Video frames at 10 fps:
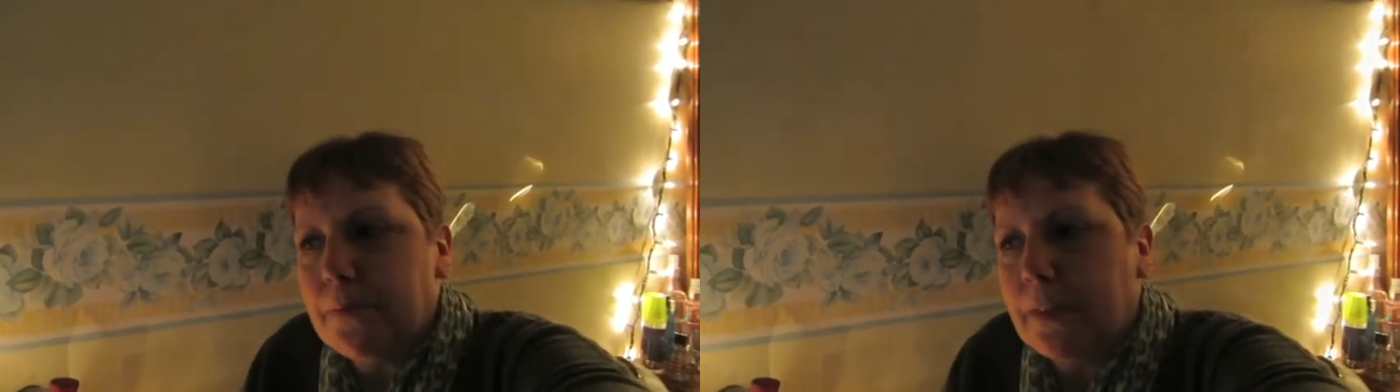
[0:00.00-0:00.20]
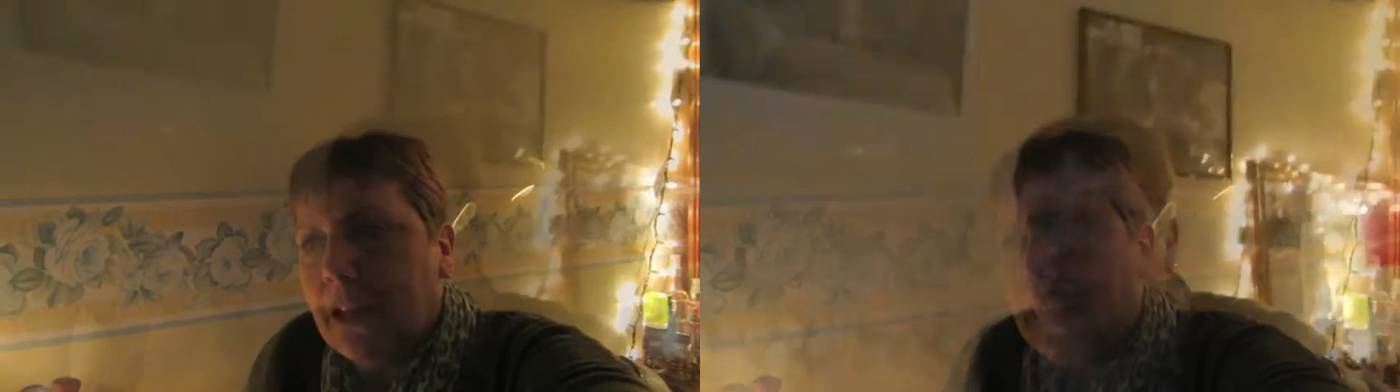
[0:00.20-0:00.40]

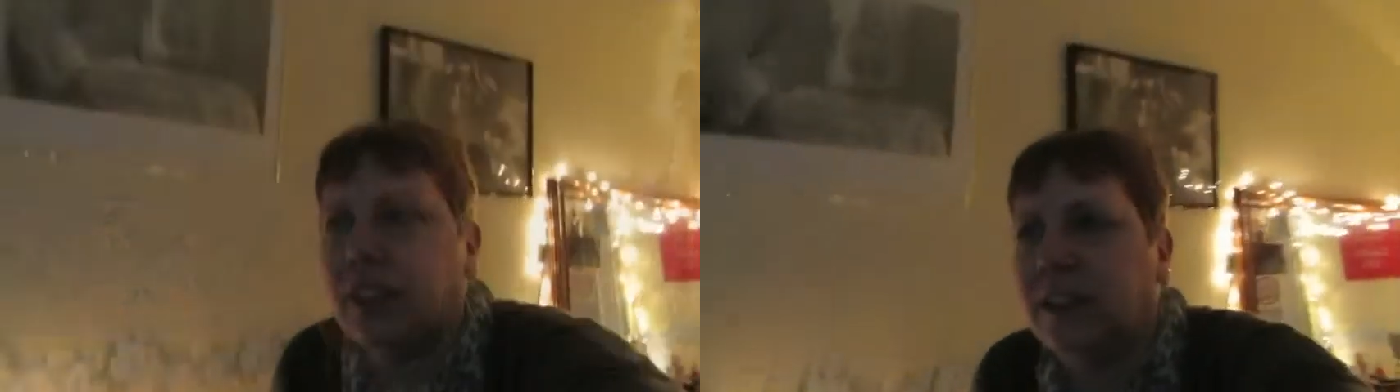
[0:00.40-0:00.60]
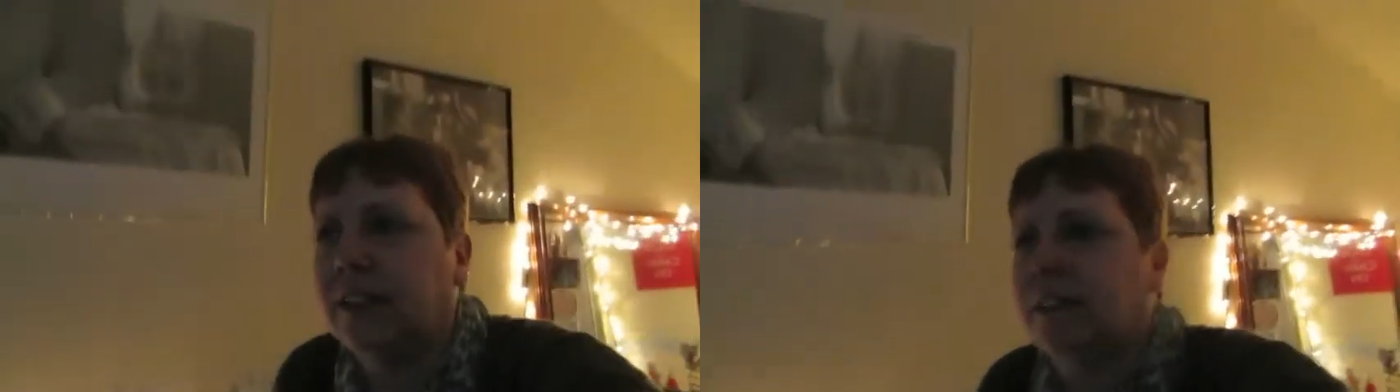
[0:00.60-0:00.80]
Wear
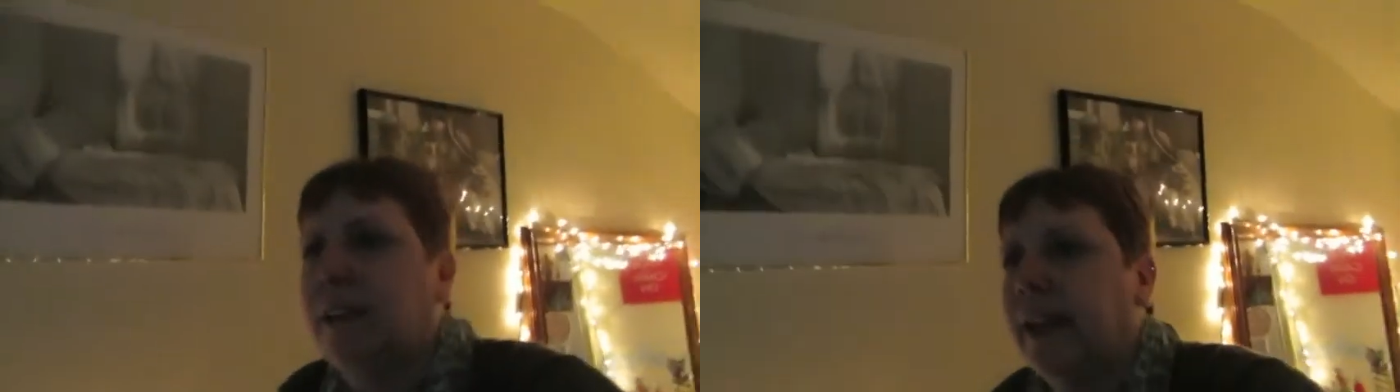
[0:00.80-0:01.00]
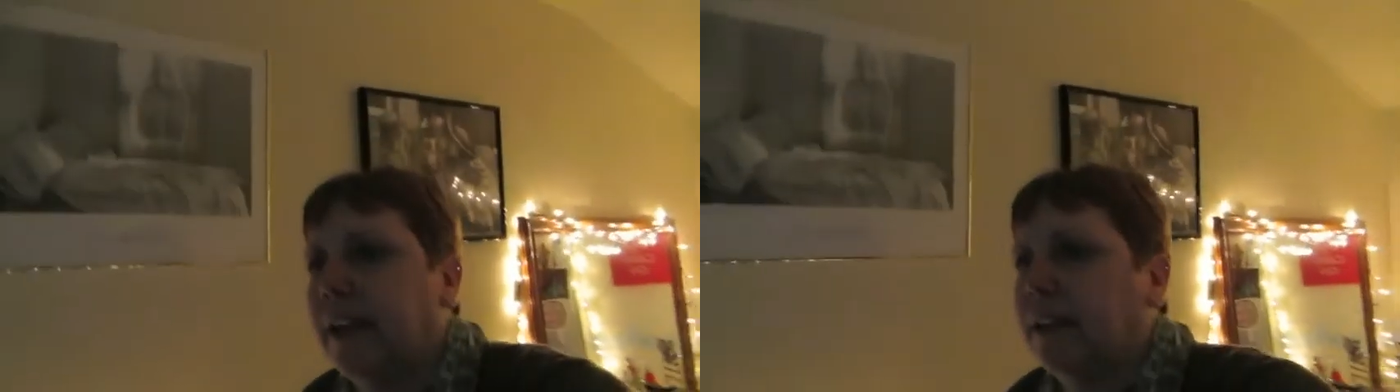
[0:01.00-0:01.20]
jeans or
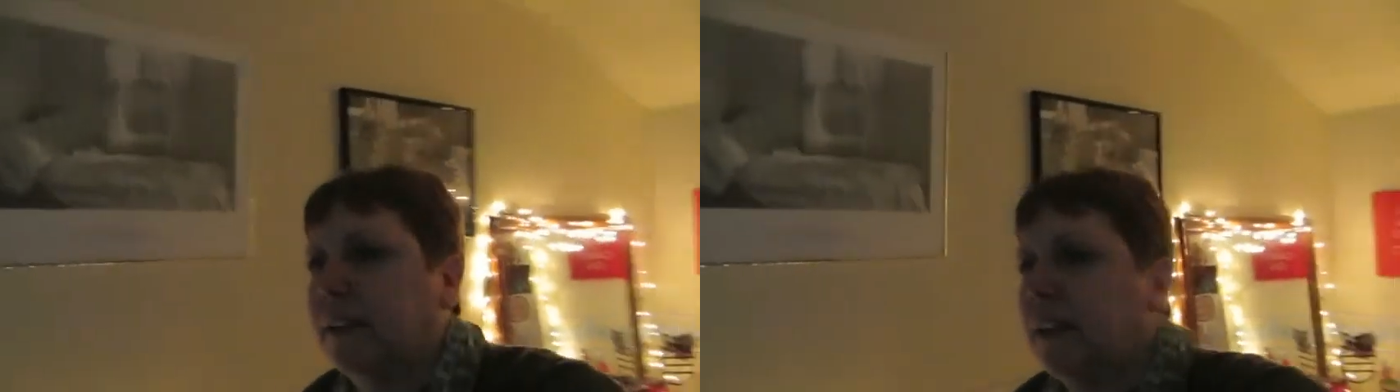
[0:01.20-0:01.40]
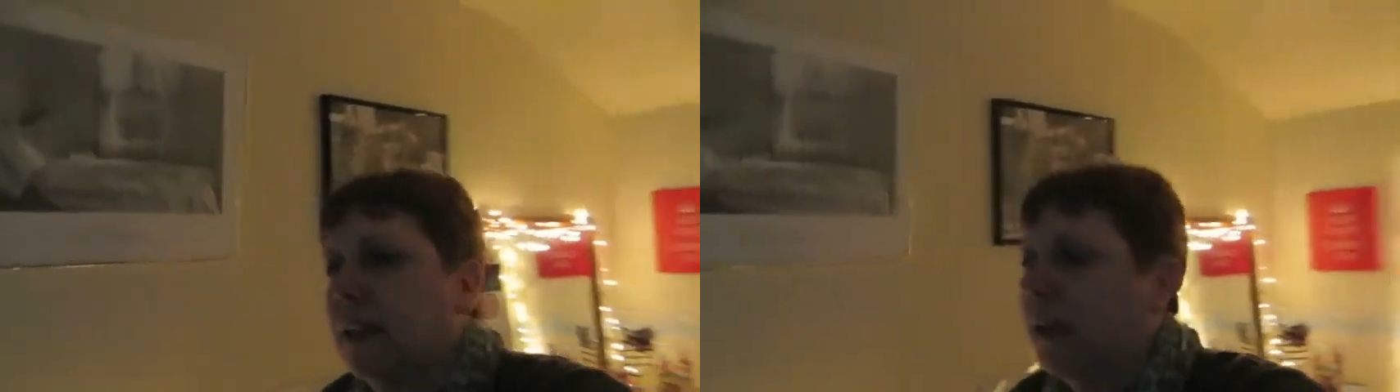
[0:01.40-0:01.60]

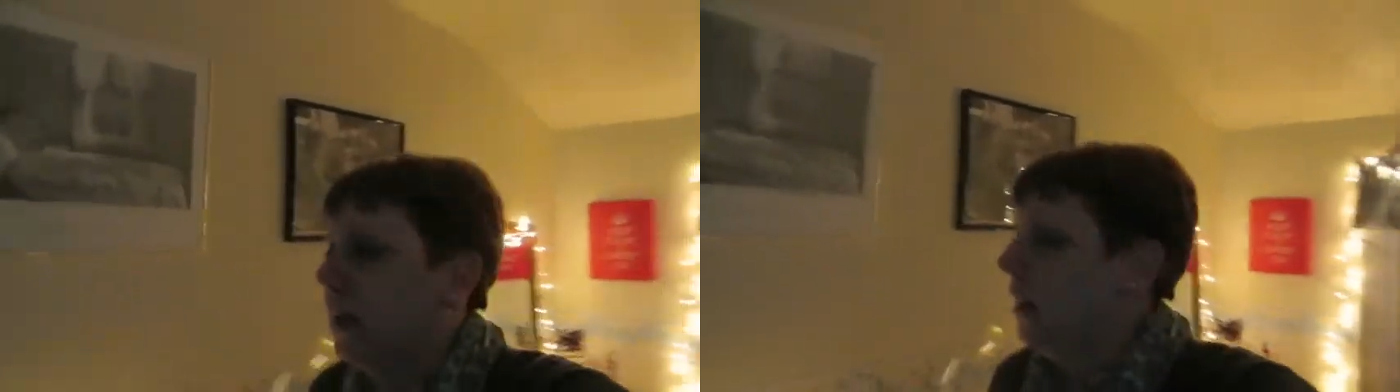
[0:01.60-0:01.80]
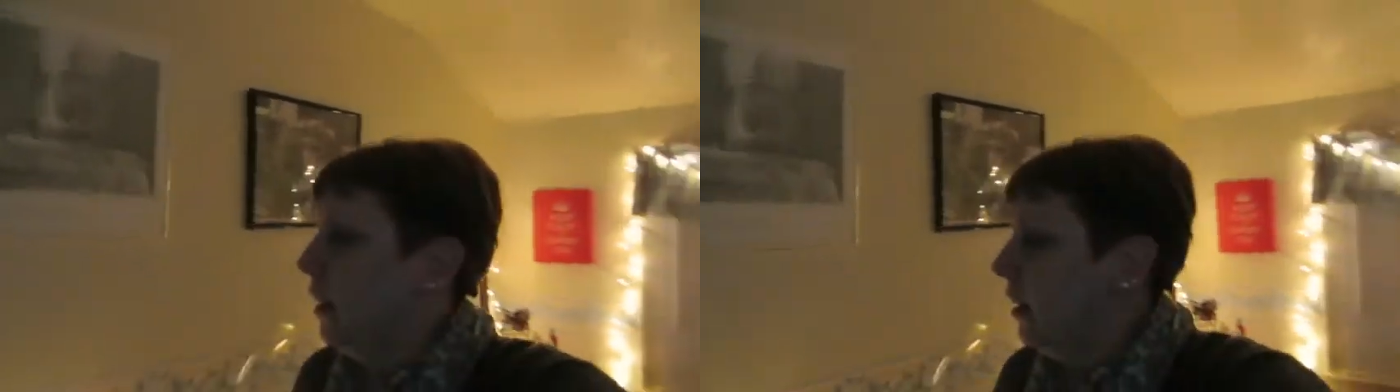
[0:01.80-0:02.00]
leggings and then
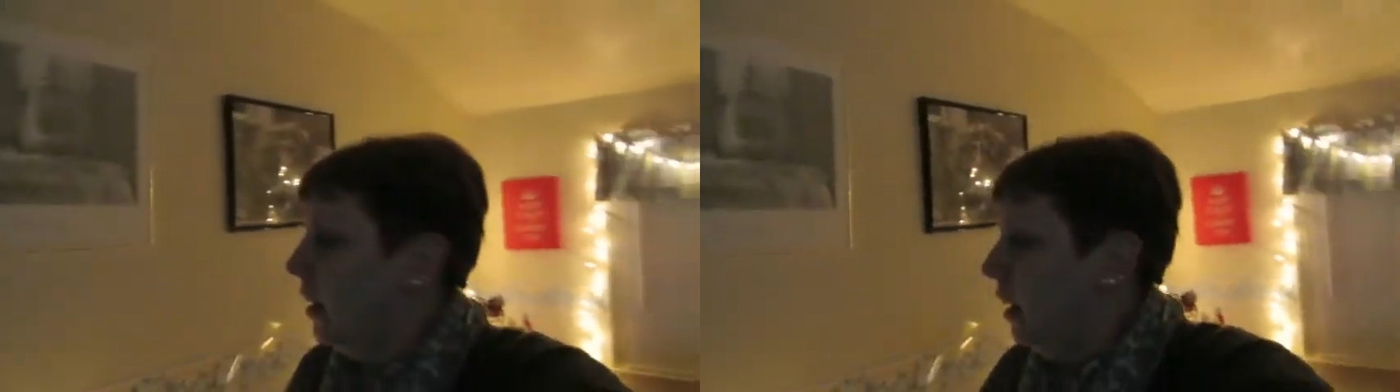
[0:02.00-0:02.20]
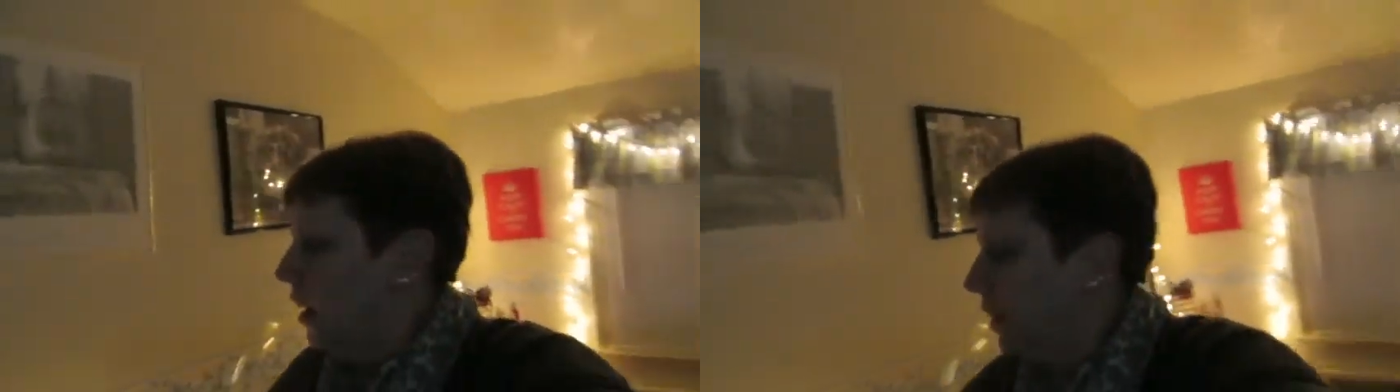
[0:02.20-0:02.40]
a
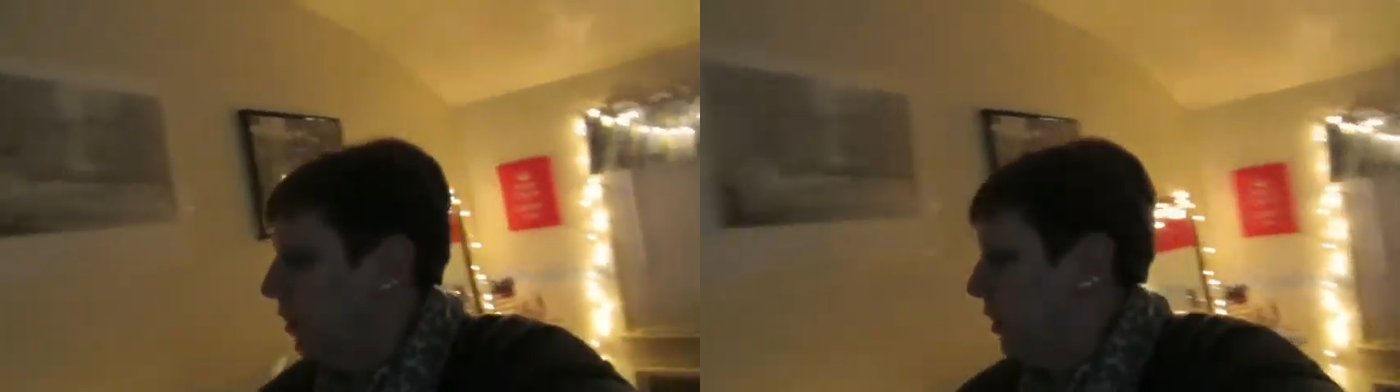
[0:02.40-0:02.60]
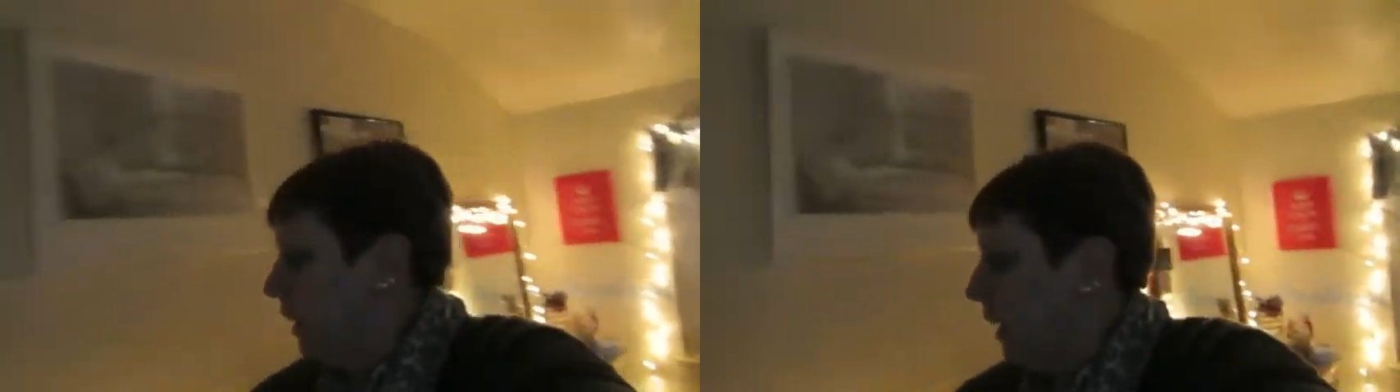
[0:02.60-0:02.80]
I usually